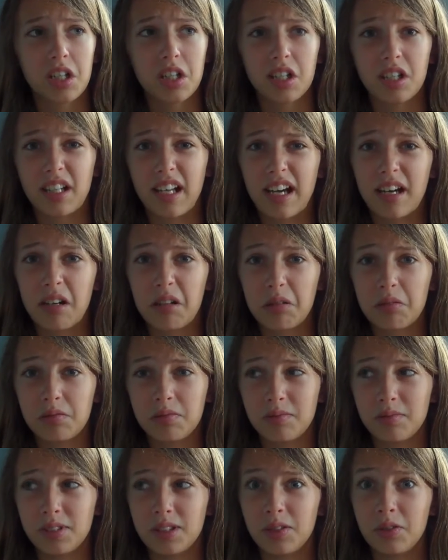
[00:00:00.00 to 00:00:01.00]
Now,
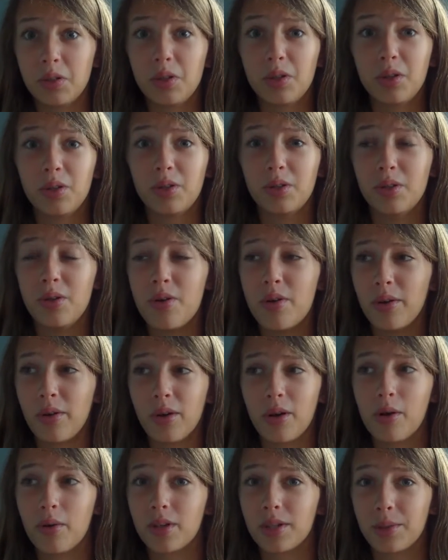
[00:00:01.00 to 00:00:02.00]
you don't know
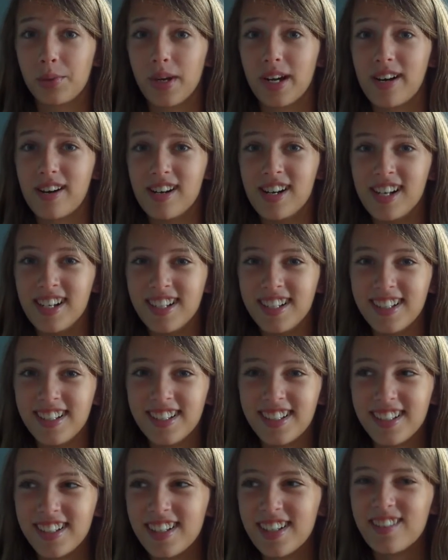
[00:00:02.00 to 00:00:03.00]
what to wear
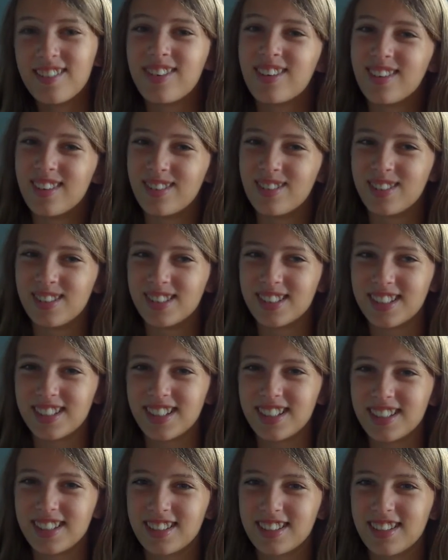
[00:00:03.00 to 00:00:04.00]
for the first day of
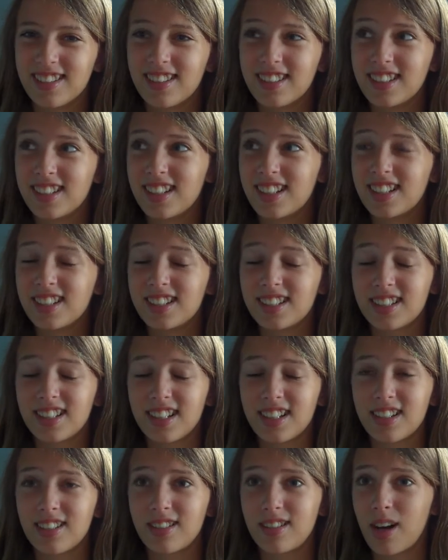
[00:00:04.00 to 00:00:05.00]
school.
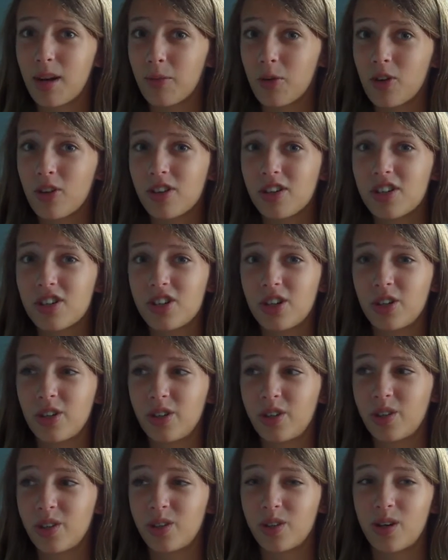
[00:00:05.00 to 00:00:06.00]
So I'm going to show
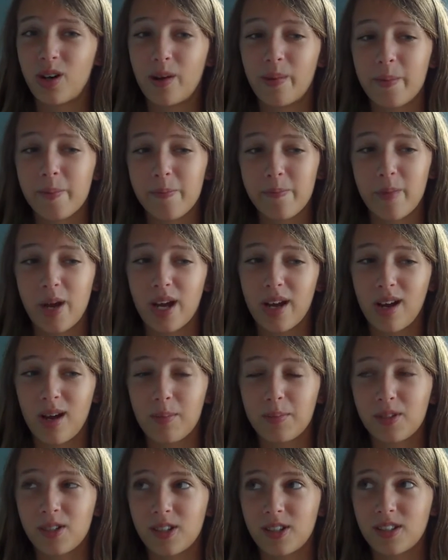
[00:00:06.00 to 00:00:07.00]
you my
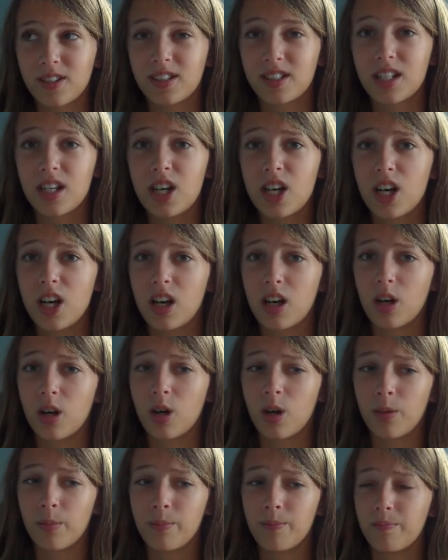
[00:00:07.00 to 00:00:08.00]
options.
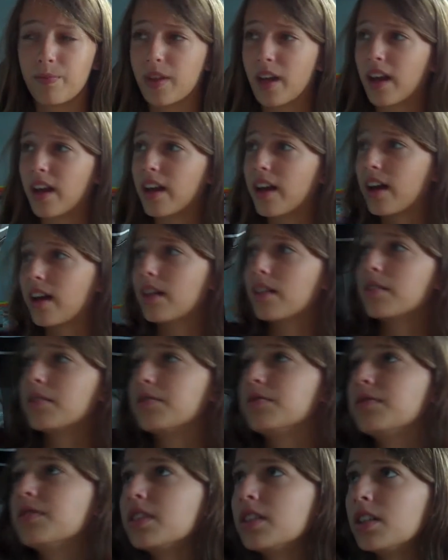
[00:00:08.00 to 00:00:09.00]
I have
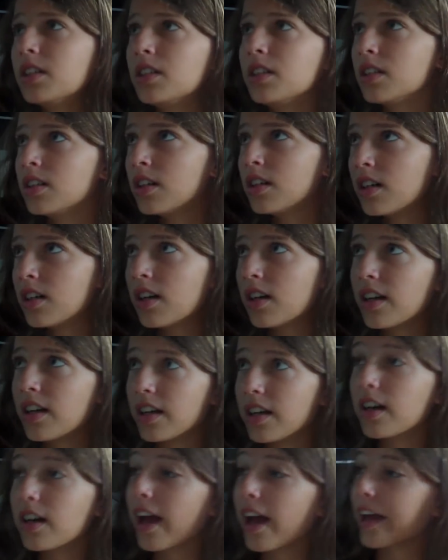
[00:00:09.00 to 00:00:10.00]

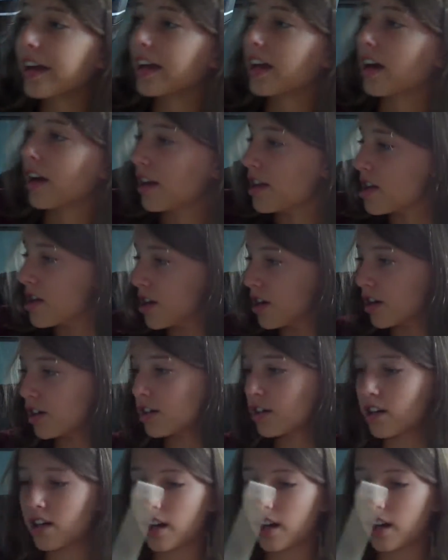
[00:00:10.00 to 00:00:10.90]
it hanging here.